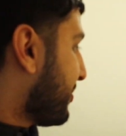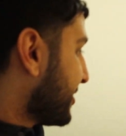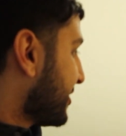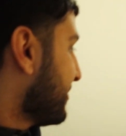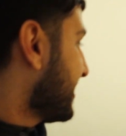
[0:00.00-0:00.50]

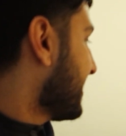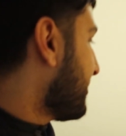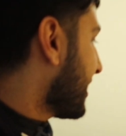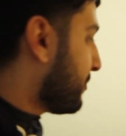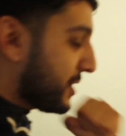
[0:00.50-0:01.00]
punch him in. The,
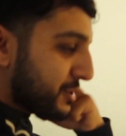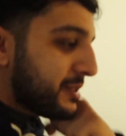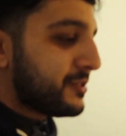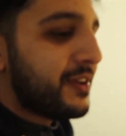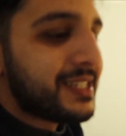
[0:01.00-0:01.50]
I'm not gonna punch him
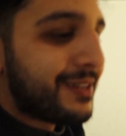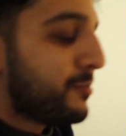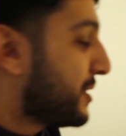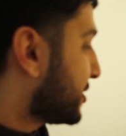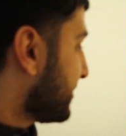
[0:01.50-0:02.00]
in his face. I'm
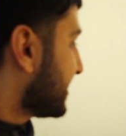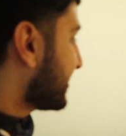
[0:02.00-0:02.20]
gonna punch him in